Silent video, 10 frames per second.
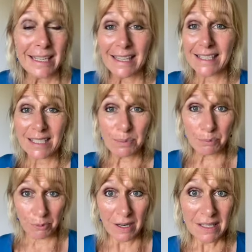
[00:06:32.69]
to
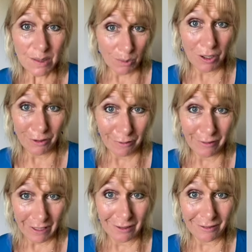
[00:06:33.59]
express what you
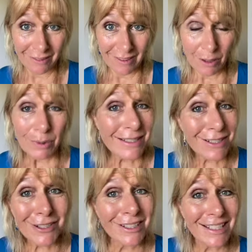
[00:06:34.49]
feel? What is it
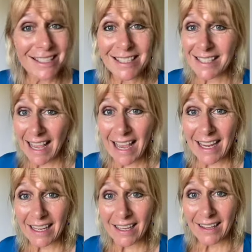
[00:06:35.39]
you need to say?